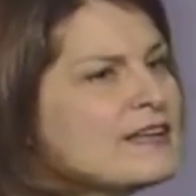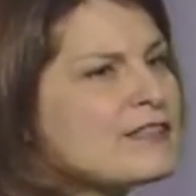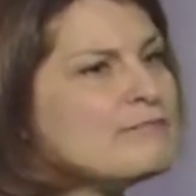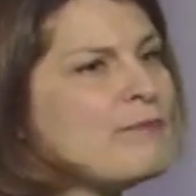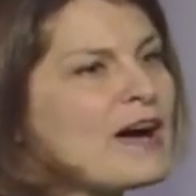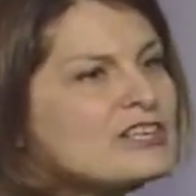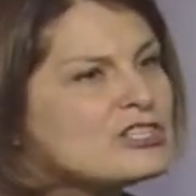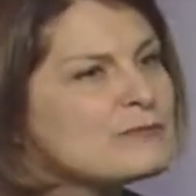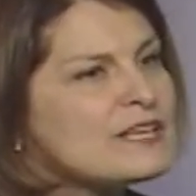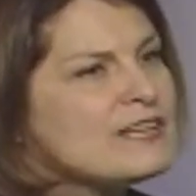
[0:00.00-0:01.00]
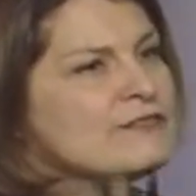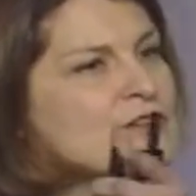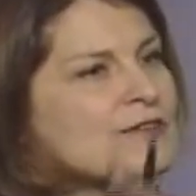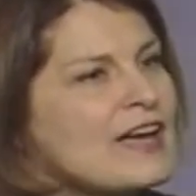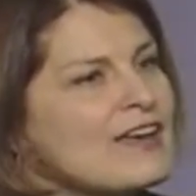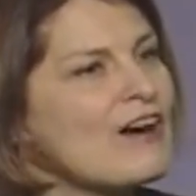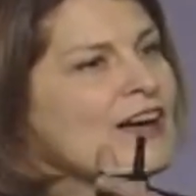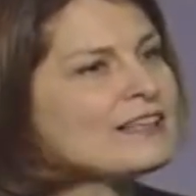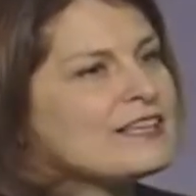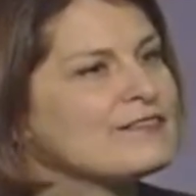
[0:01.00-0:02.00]
The punishment, if you
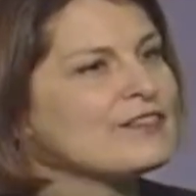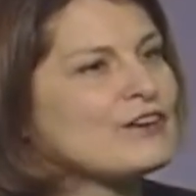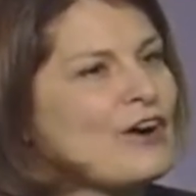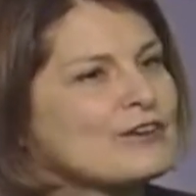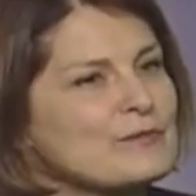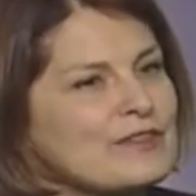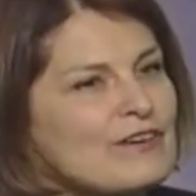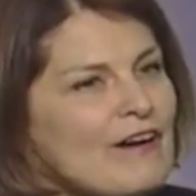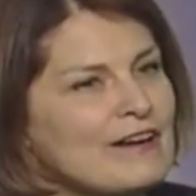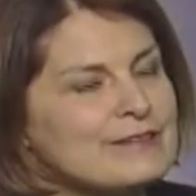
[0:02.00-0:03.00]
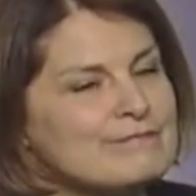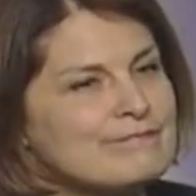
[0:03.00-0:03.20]
cannot live in the garden with God,